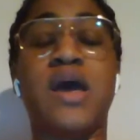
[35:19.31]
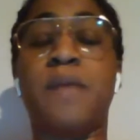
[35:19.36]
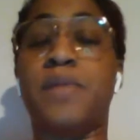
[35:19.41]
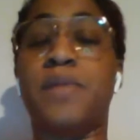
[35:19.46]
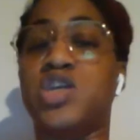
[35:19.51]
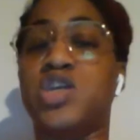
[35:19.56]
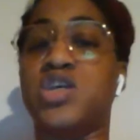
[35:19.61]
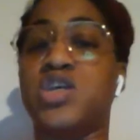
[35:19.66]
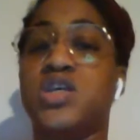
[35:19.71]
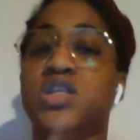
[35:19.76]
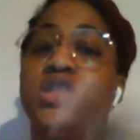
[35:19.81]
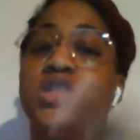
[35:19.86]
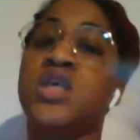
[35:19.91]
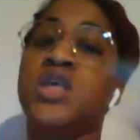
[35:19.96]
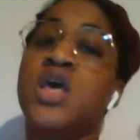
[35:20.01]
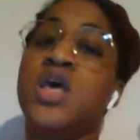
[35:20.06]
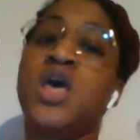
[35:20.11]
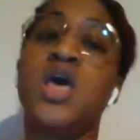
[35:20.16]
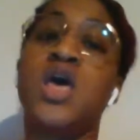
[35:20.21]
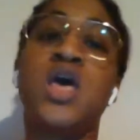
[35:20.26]
I'm gonna just
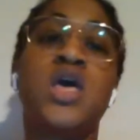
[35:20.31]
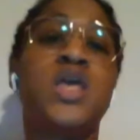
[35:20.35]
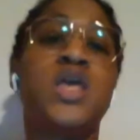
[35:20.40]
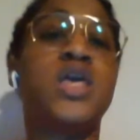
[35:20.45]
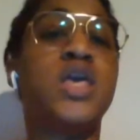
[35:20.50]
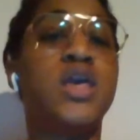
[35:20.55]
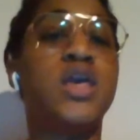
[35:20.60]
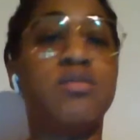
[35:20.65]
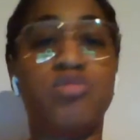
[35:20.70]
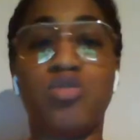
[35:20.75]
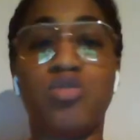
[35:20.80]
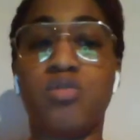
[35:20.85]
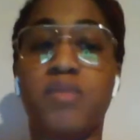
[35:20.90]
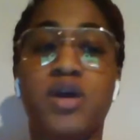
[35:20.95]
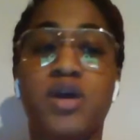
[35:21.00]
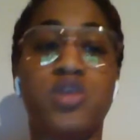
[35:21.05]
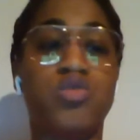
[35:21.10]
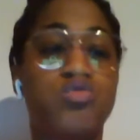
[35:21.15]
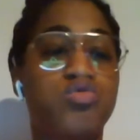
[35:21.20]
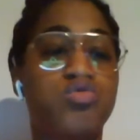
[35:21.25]
keep doing
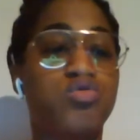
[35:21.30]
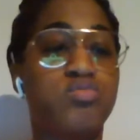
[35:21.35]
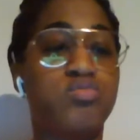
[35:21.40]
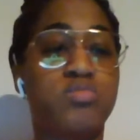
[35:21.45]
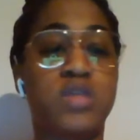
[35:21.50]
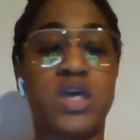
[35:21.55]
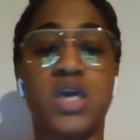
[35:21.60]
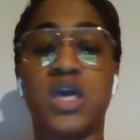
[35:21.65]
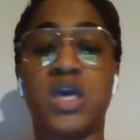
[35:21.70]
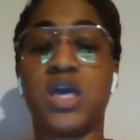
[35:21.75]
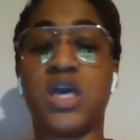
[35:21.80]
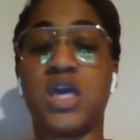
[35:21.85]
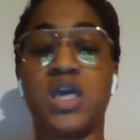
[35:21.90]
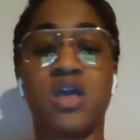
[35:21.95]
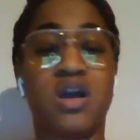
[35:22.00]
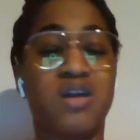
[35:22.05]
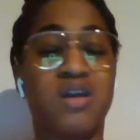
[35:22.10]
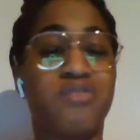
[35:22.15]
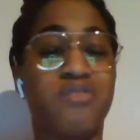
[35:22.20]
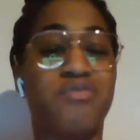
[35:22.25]
my YouTube thing and
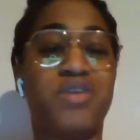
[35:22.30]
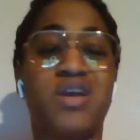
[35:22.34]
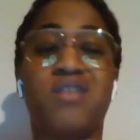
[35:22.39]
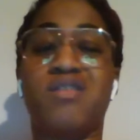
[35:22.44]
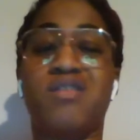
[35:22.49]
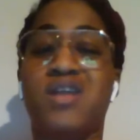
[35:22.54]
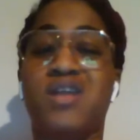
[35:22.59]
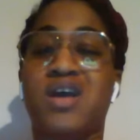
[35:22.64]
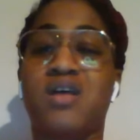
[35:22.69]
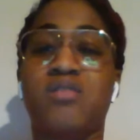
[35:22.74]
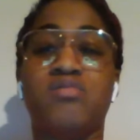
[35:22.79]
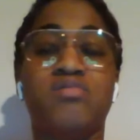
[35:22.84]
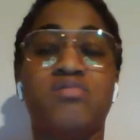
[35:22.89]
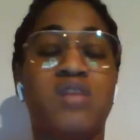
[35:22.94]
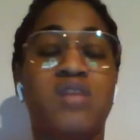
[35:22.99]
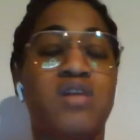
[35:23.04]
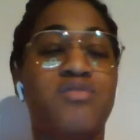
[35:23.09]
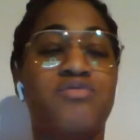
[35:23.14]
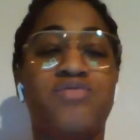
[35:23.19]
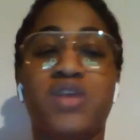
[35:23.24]
y'all can figure it out.
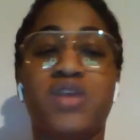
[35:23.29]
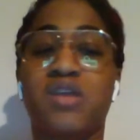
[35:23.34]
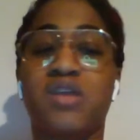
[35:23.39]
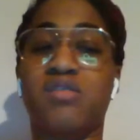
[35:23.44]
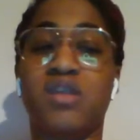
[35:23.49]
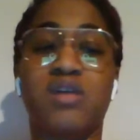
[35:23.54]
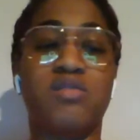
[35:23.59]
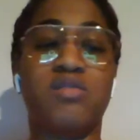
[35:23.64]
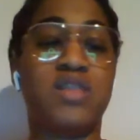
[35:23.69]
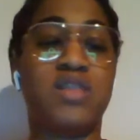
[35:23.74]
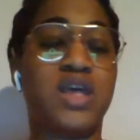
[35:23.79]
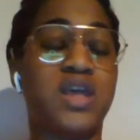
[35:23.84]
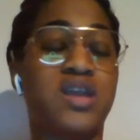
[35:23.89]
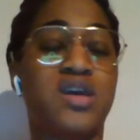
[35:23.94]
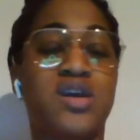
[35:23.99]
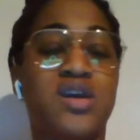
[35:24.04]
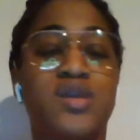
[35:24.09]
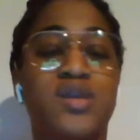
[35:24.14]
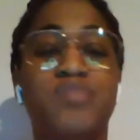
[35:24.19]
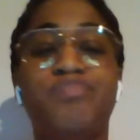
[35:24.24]
I'll figure it out
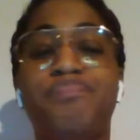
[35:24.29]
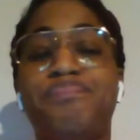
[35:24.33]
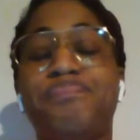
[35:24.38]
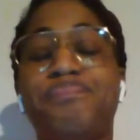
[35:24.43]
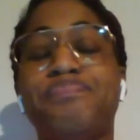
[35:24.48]
later.